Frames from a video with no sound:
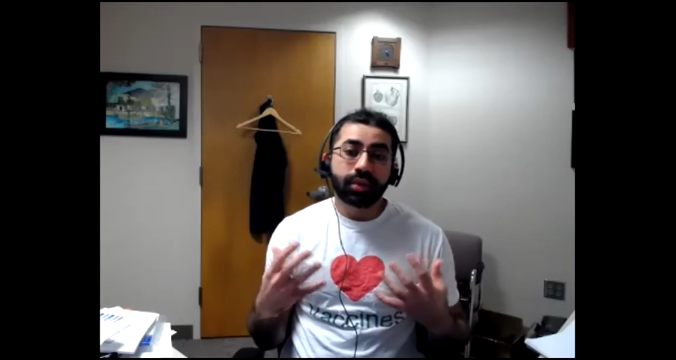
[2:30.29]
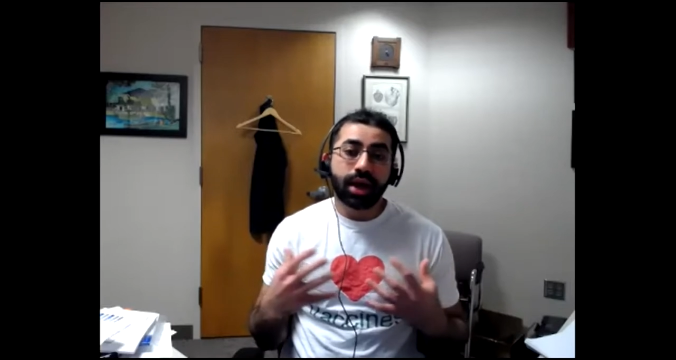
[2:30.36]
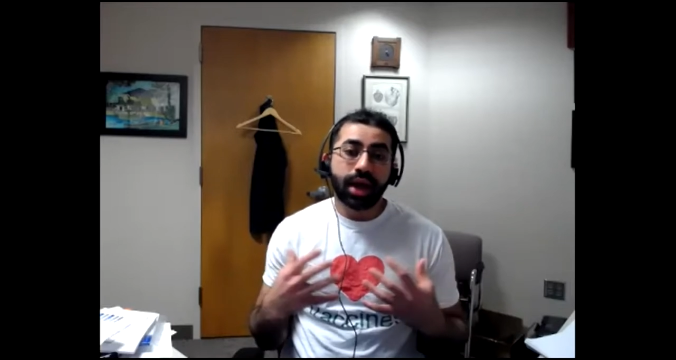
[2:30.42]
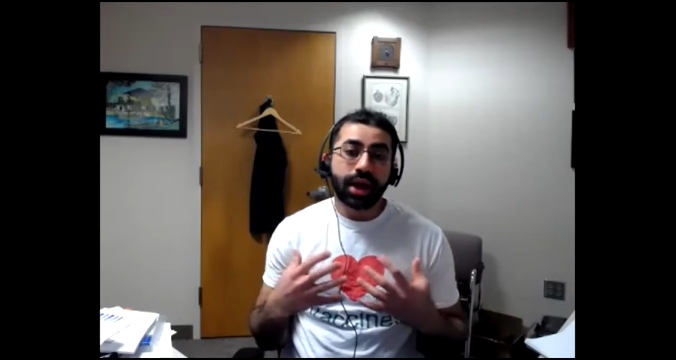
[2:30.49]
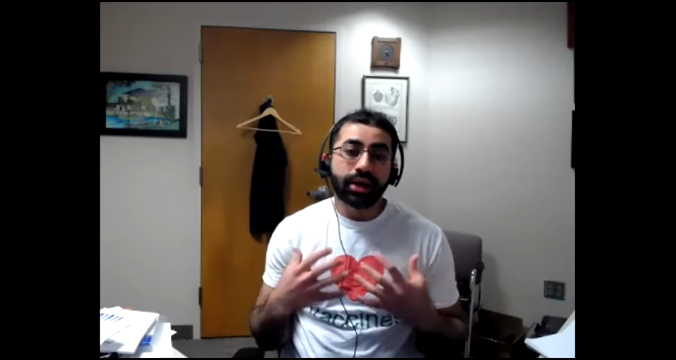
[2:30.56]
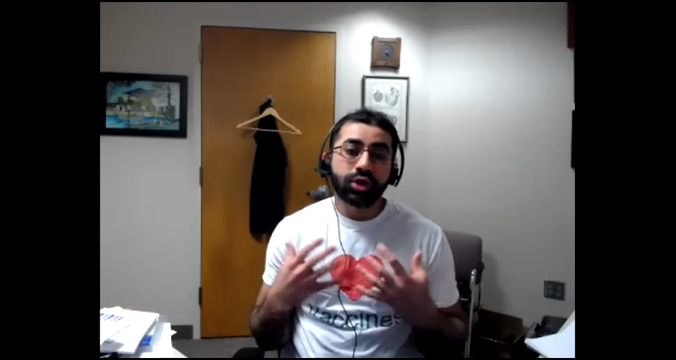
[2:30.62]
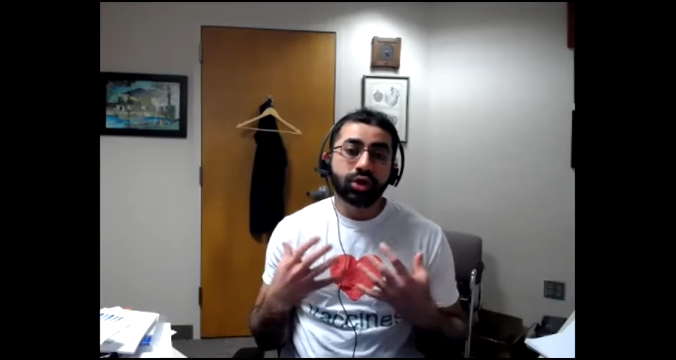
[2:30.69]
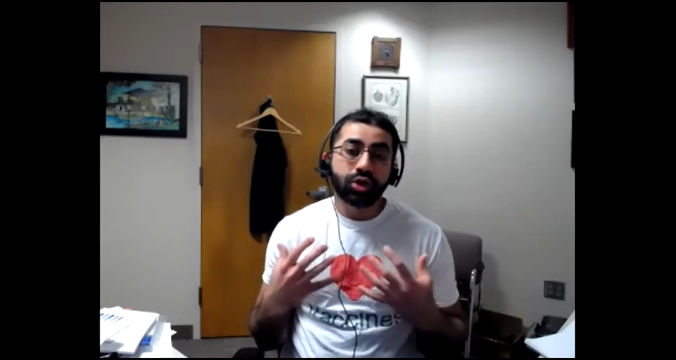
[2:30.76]

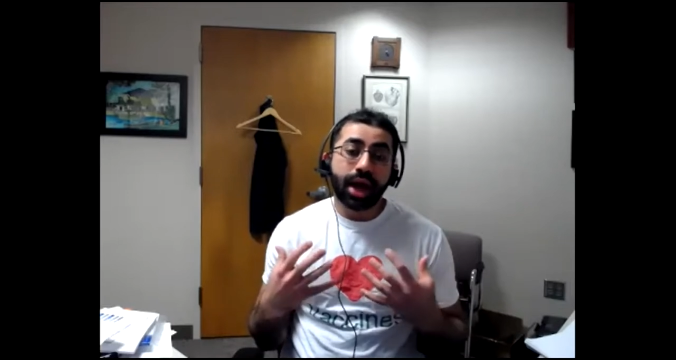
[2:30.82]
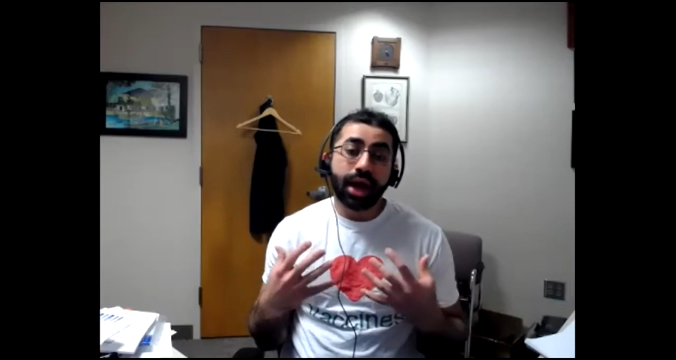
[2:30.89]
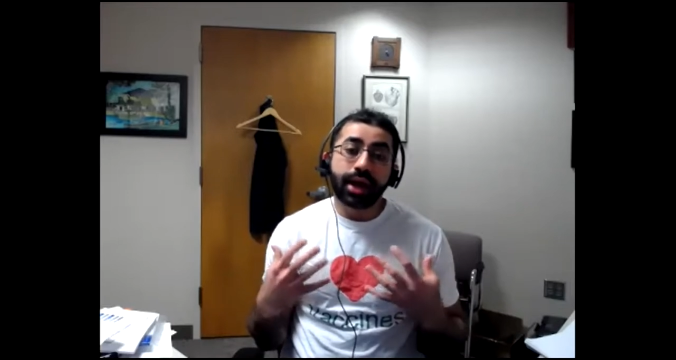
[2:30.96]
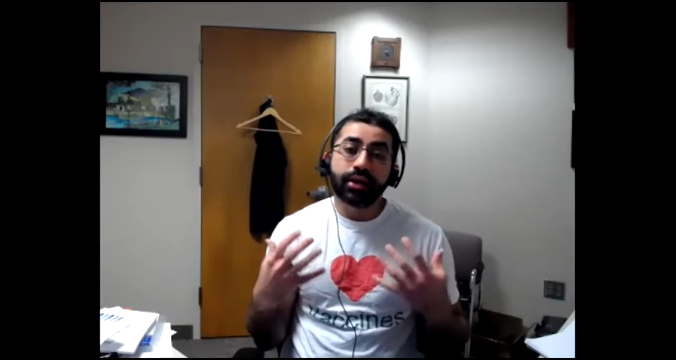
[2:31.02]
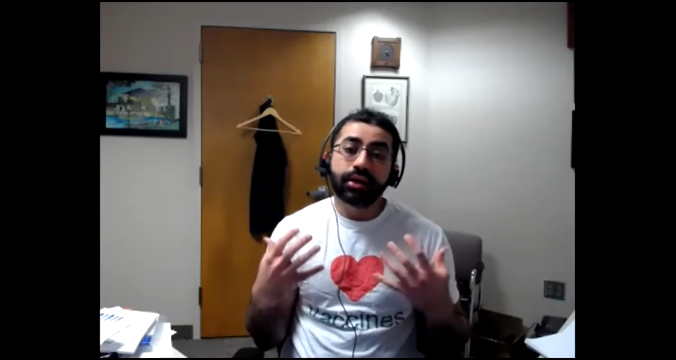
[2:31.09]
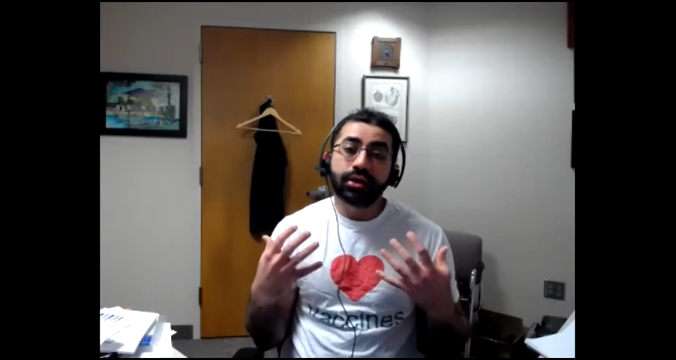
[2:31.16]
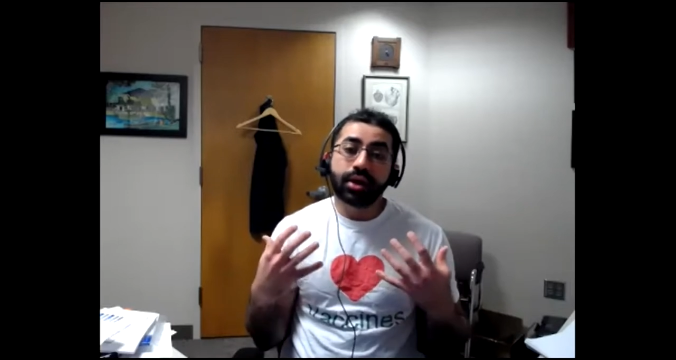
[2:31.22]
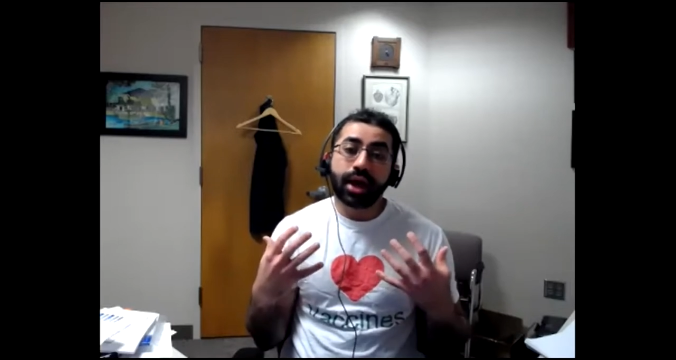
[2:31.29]
I
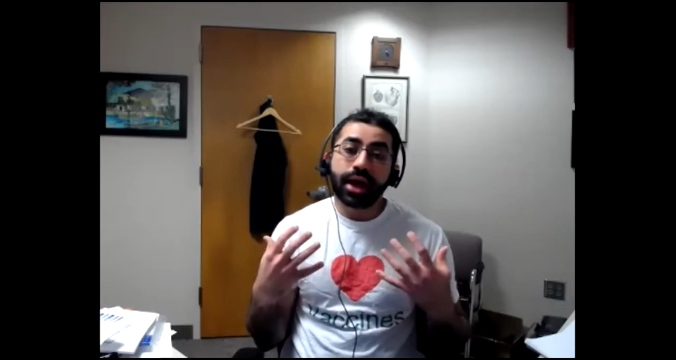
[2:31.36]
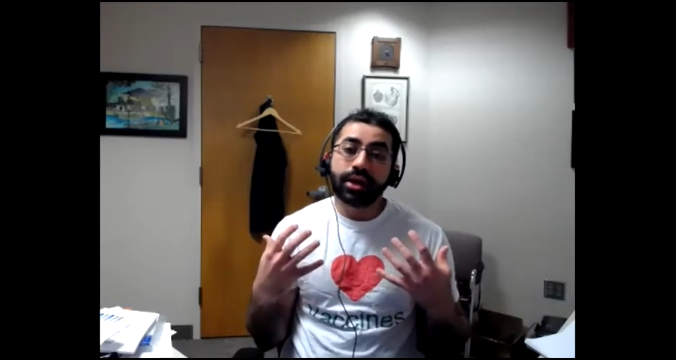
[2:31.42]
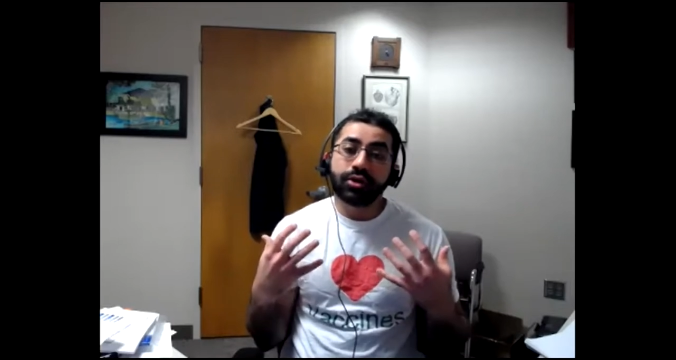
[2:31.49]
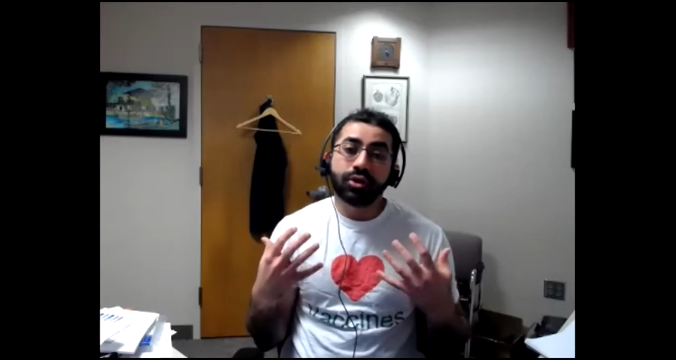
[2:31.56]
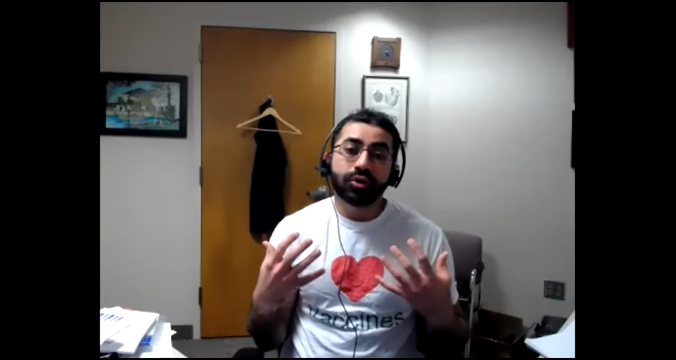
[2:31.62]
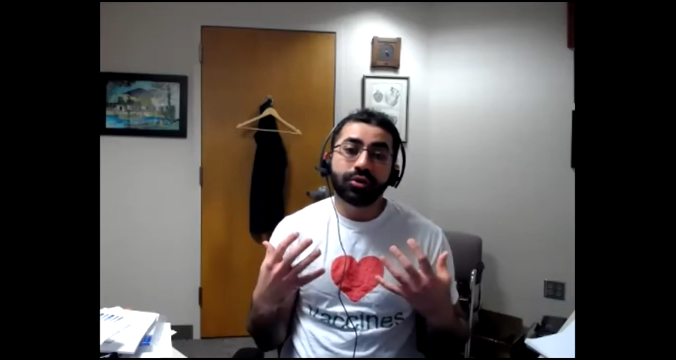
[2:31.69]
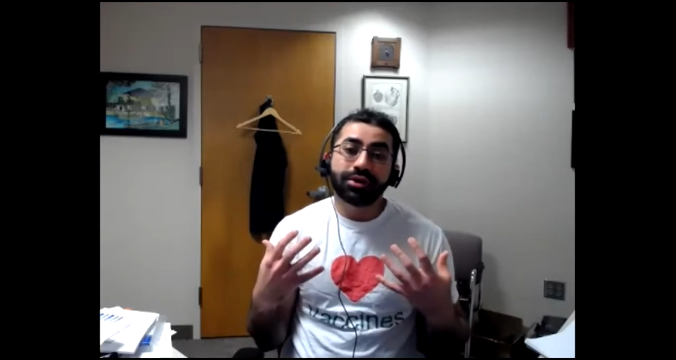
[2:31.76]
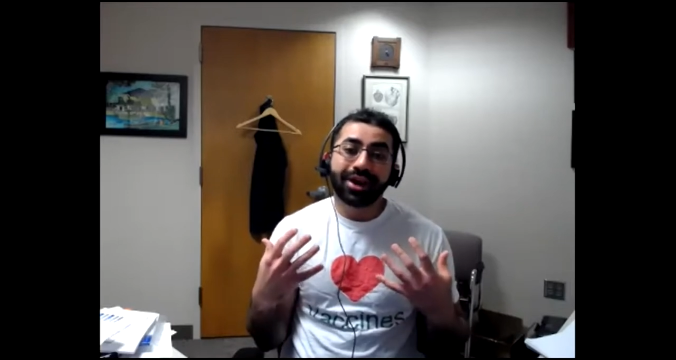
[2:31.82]

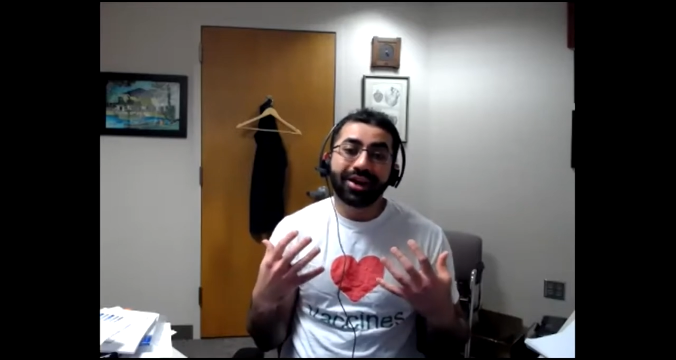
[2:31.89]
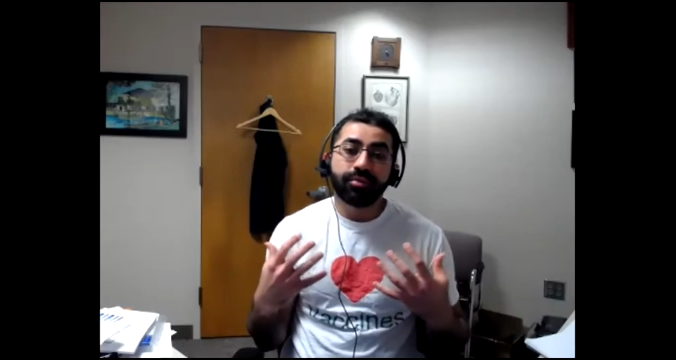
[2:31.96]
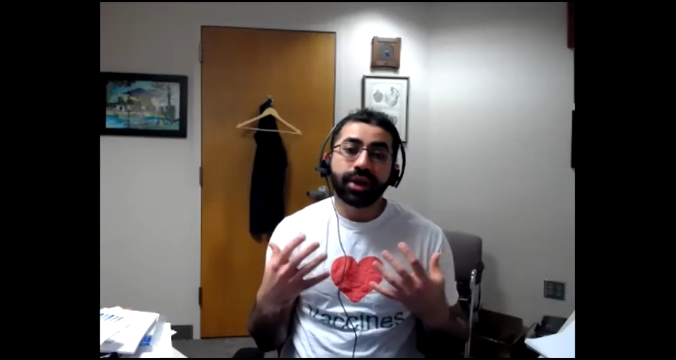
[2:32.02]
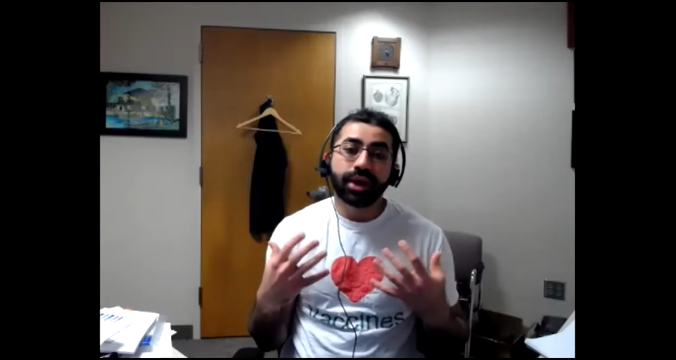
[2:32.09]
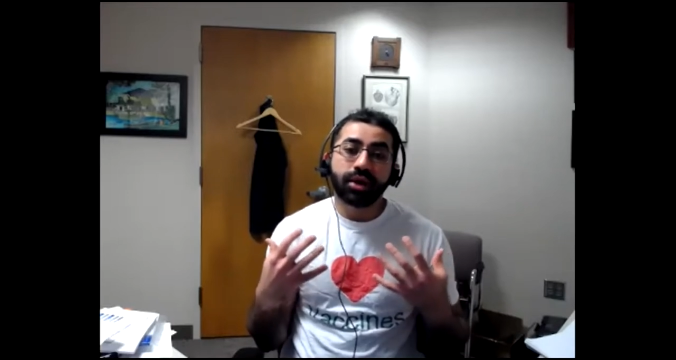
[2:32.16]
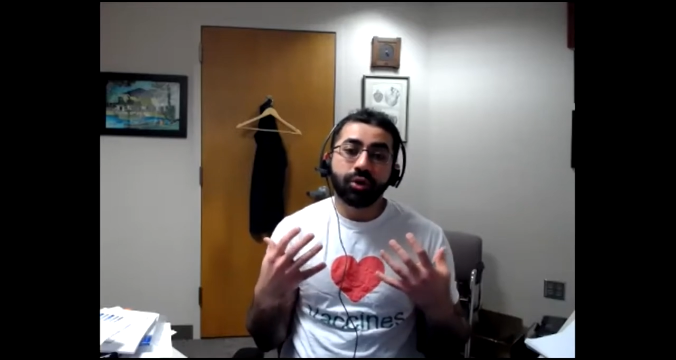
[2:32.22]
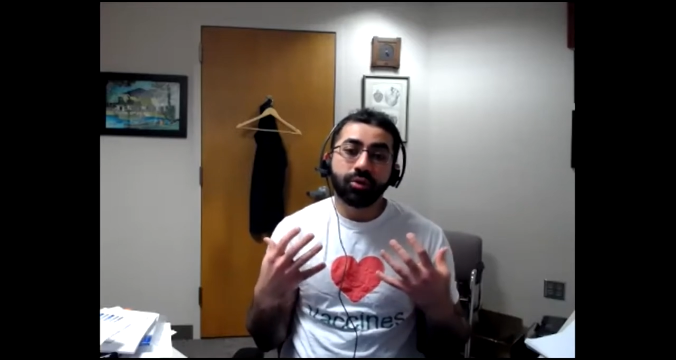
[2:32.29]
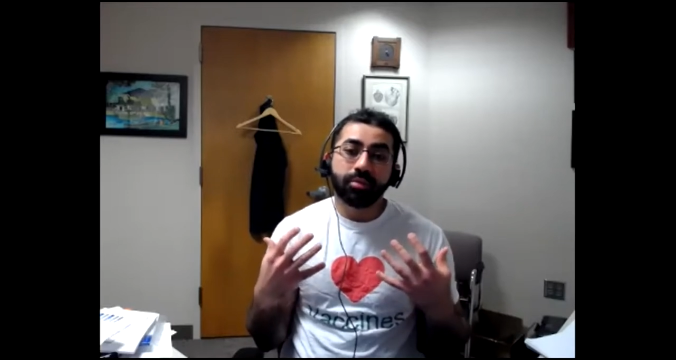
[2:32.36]
don't have my
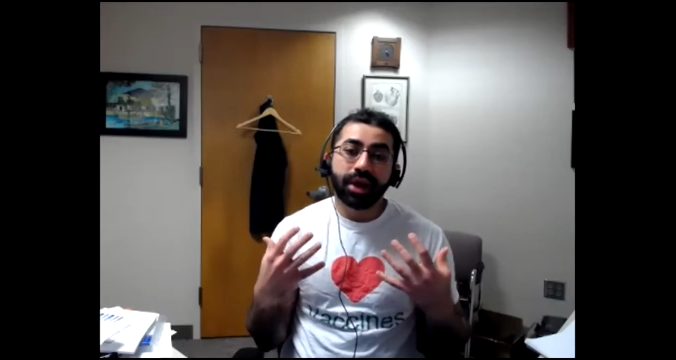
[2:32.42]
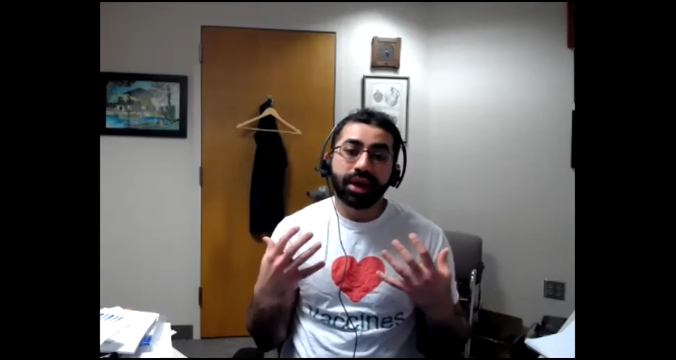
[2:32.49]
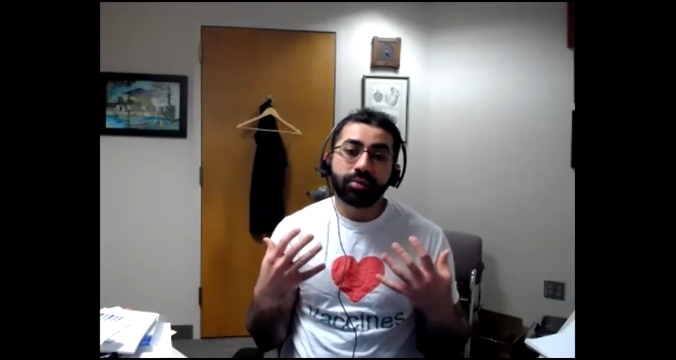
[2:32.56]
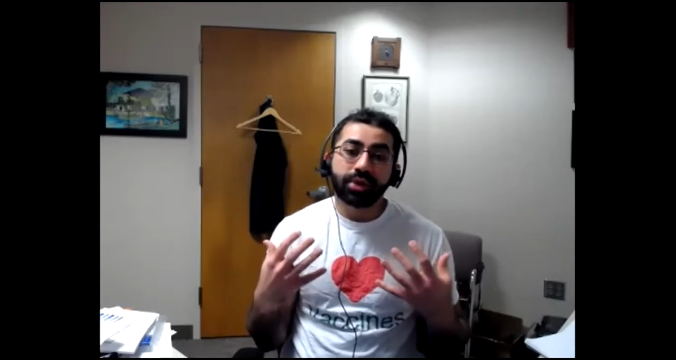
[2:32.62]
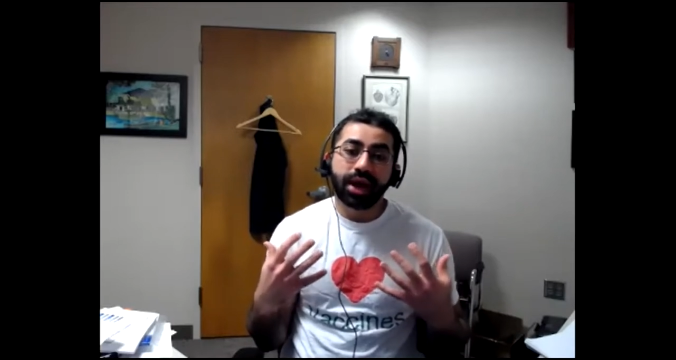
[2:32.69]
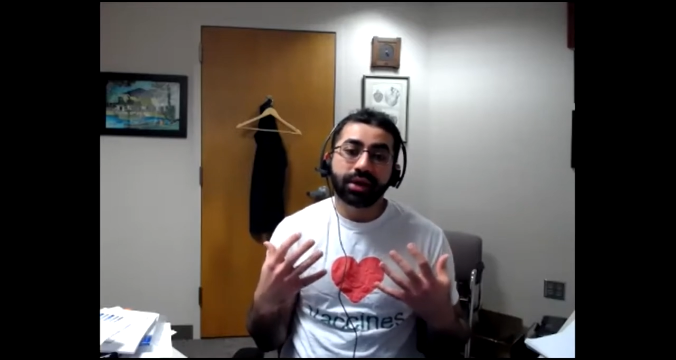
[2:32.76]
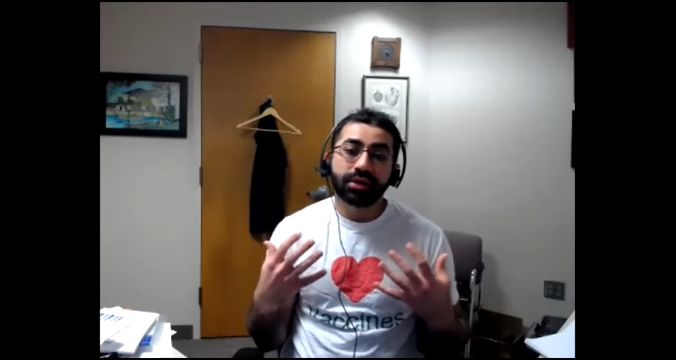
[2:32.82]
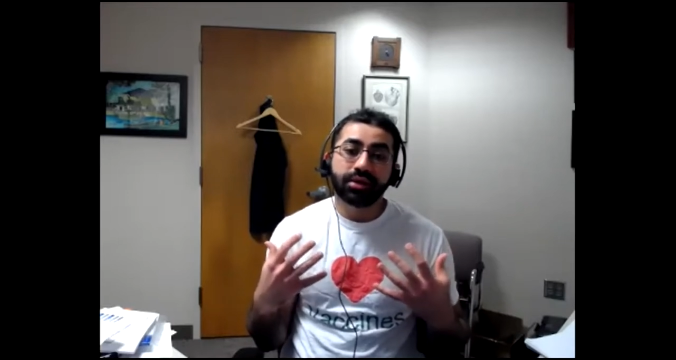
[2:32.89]
own
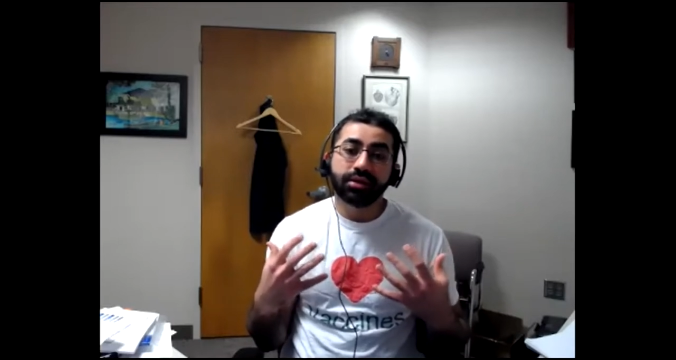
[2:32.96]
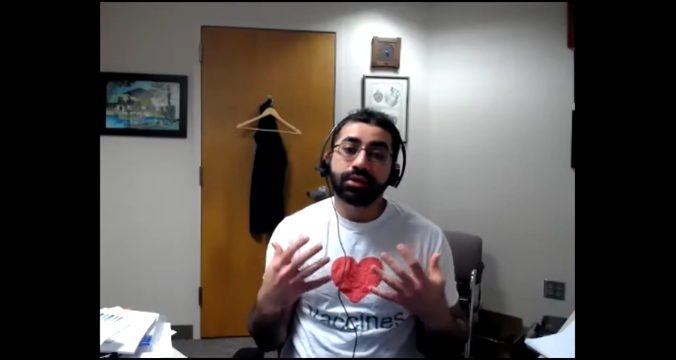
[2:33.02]
malpractice,